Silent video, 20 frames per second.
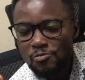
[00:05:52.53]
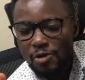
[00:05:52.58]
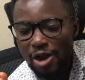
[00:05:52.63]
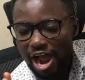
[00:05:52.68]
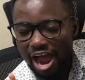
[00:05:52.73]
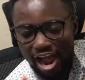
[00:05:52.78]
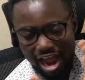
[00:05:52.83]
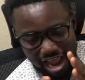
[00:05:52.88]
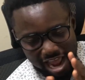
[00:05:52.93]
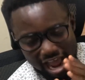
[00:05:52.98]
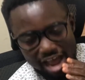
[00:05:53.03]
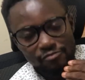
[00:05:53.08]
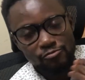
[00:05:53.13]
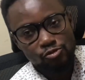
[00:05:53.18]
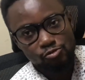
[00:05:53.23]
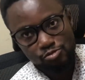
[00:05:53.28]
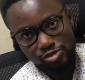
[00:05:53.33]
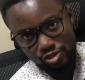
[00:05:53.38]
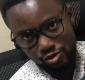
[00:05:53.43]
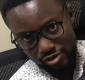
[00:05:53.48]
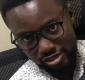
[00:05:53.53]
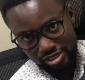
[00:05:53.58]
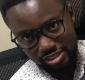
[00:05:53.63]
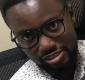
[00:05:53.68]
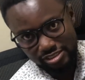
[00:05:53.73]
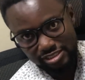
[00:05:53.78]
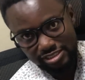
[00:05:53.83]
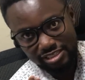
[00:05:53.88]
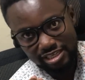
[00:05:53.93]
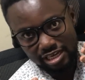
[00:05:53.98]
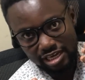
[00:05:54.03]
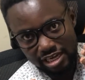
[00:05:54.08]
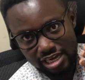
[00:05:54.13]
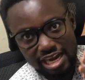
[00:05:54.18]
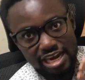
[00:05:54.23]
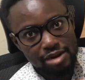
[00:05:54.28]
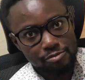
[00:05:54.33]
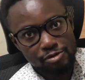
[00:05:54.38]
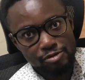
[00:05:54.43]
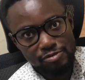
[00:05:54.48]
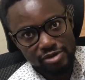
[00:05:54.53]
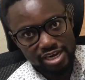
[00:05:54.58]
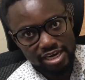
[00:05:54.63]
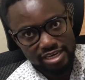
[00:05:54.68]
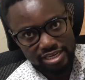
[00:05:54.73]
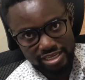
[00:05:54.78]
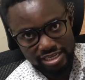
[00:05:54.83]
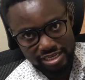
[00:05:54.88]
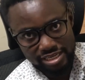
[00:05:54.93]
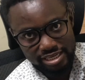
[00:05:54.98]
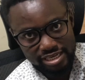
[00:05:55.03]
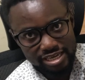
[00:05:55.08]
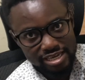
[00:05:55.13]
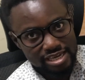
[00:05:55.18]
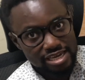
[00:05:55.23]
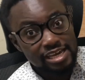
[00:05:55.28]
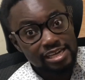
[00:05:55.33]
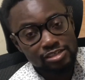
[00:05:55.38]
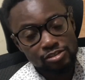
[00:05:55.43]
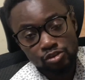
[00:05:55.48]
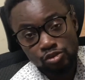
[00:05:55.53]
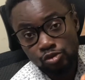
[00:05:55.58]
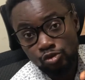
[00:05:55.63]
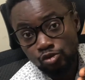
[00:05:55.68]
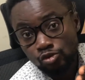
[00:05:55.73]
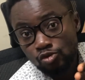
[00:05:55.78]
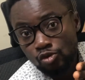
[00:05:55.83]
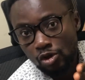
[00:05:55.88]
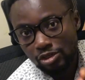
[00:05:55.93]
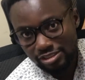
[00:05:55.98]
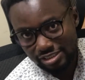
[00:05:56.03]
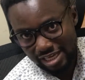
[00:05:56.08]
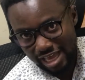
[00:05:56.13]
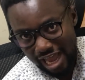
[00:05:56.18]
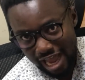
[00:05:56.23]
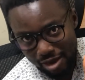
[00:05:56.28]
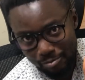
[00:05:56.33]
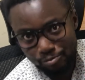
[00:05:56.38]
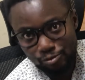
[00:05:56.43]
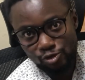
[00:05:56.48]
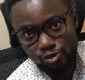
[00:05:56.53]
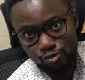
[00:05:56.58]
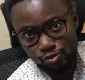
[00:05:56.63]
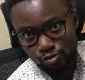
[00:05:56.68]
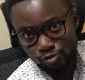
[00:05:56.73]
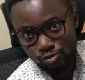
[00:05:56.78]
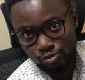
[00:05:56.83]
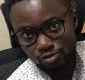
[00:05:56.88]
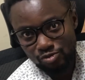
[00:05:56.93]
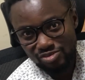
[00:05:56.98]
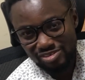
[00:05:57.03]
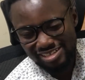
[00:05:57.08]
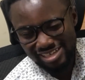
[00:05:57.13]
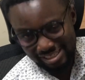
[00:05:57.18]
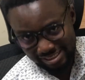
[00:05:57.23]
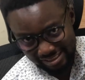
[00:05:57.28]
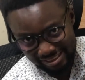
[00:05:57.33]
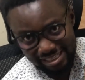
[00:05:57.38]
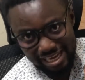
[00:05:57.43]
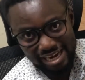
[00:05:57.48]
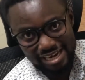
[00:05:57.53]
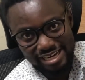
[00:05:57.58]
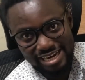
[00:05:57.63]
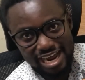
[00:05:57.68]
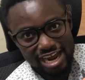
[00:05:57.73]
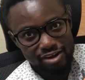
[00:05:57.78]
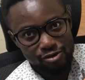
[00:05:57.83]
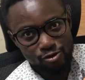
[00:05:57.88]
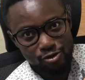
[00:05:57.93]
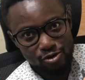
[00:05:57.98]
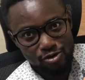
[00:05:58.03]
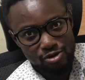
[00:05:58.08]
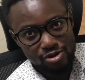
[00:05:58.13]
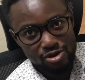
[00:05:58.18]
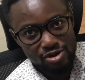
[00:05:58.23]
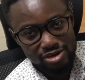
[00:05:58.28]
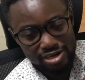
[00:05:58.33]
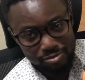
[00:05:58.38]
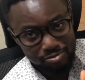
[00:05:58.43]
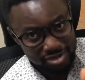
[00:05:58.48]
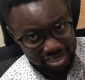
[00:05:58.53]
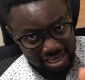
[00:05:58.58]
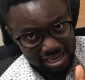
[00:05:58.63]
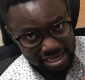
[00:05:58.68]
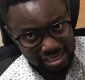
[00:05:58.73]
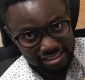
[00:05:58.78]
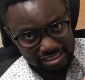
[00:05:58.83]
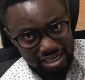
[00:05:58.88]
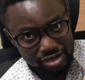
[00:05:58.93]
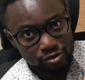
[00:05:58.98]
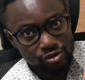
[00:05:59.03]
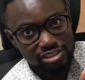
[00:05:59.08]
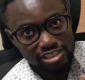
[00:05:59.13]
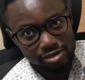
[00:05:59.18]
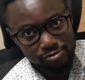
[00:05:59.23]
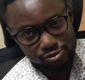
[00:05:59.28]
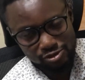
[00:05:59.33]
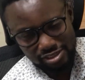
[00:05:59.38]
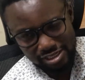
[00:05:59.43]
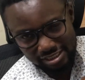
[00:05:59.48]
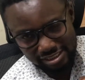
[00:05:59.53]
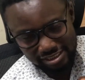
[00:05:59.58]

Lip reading: I have to be honest. The Ghana Premier League is not up to the standard. The players are not up to the